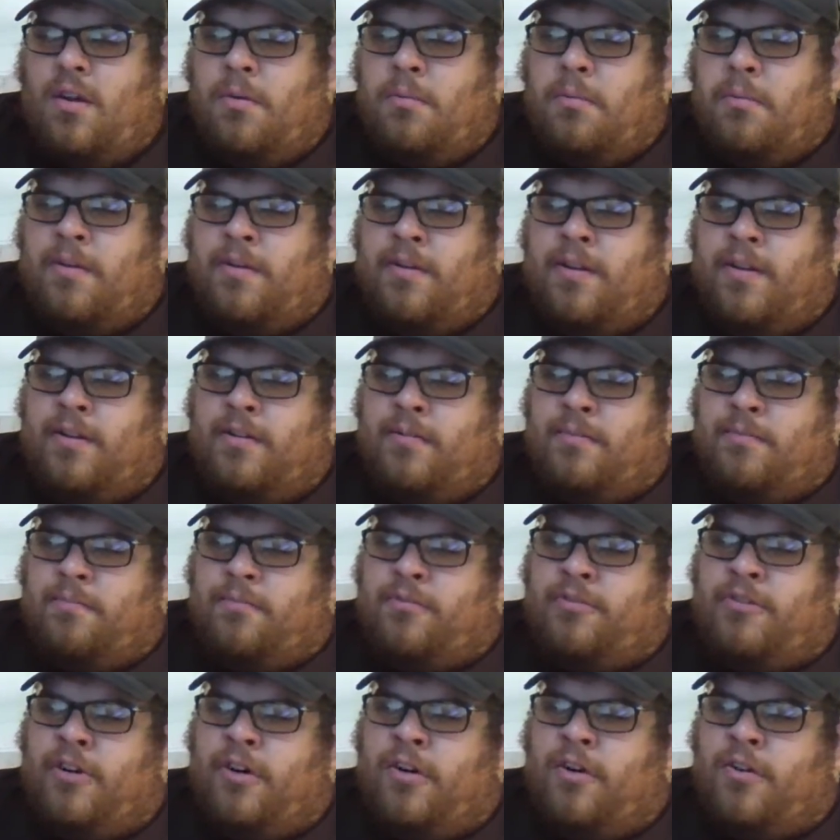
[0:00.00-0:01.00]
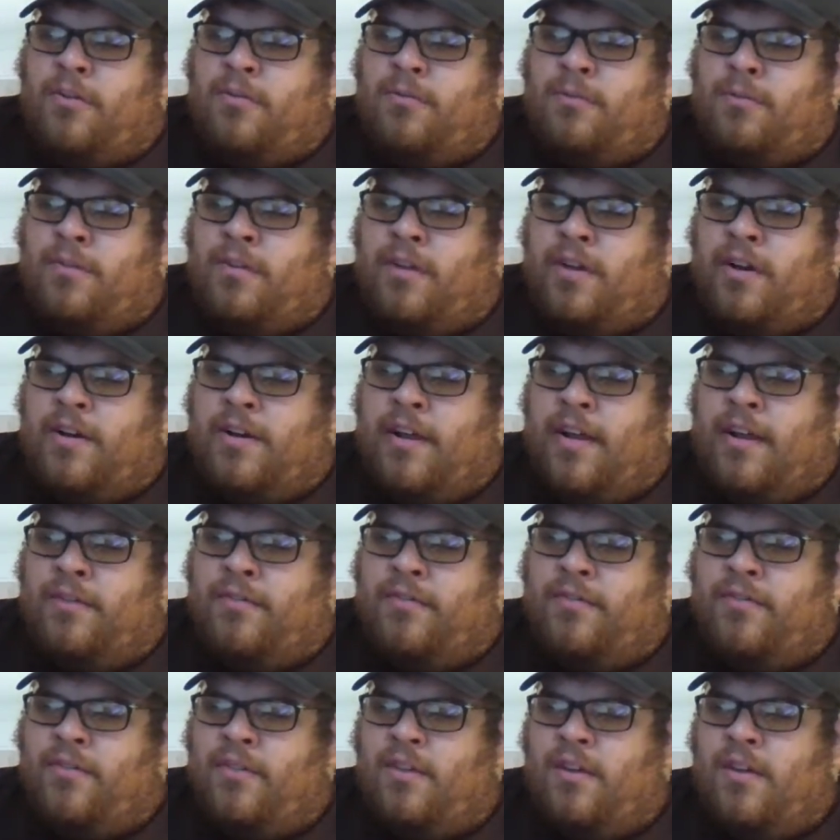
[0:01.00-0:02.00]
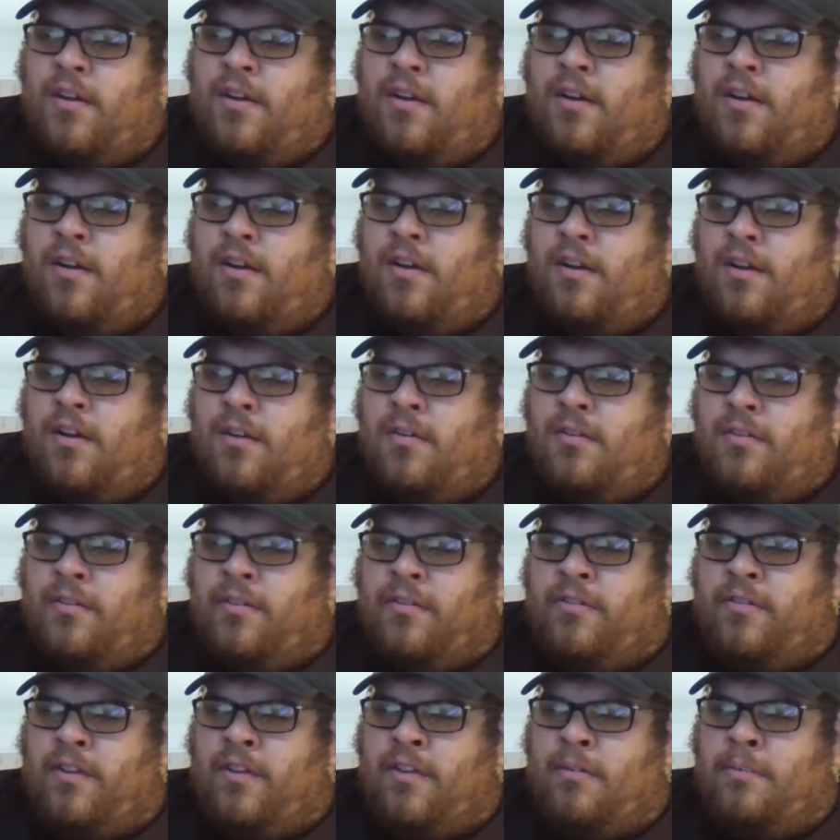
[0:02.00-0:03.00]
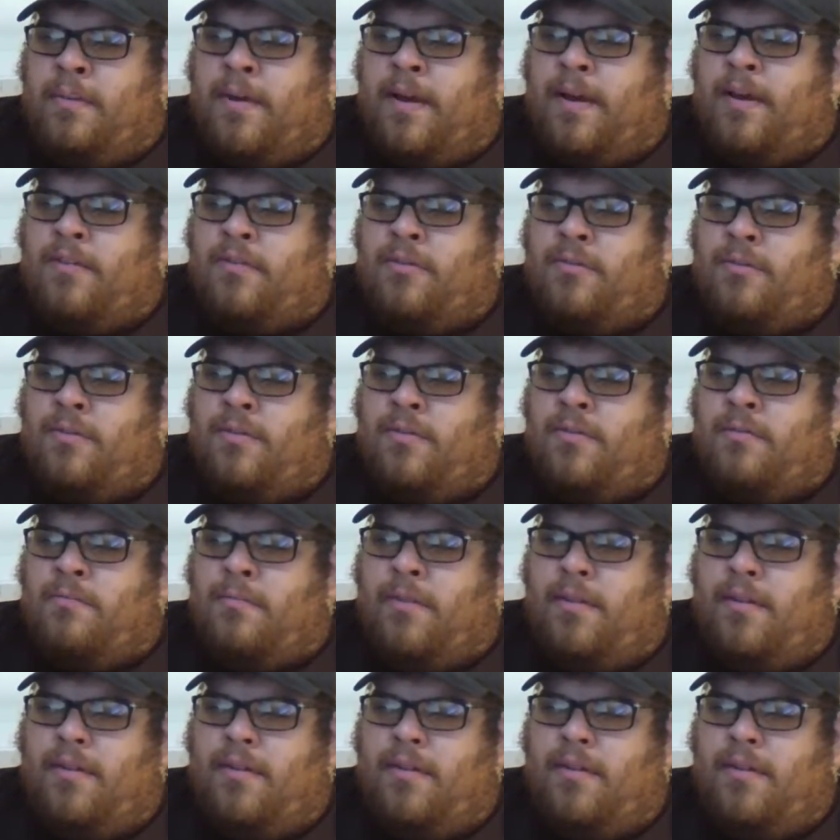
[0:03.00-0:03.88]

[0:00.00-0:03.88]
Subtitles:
But then Charles would not have reset a password